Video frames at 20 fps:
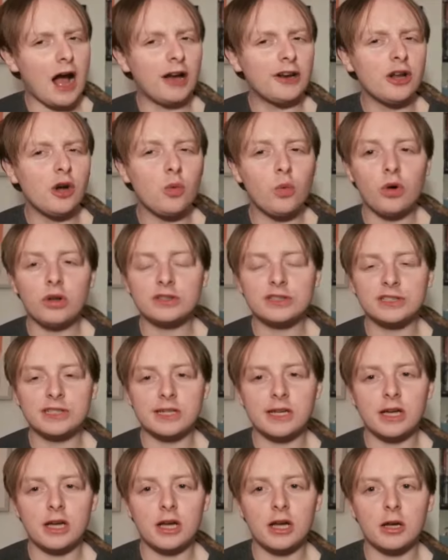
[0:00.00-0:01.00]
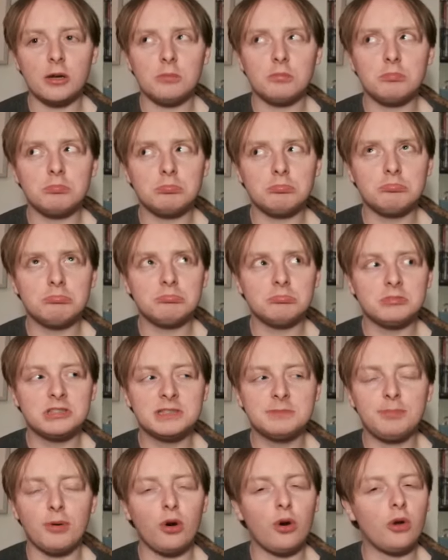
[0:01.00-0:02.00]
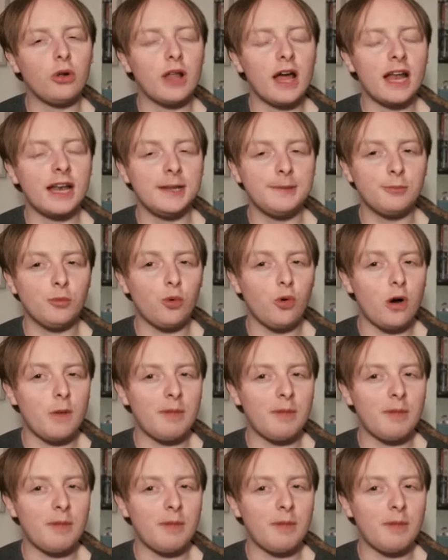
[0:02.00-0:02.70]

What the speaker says: I don't want to spoil any more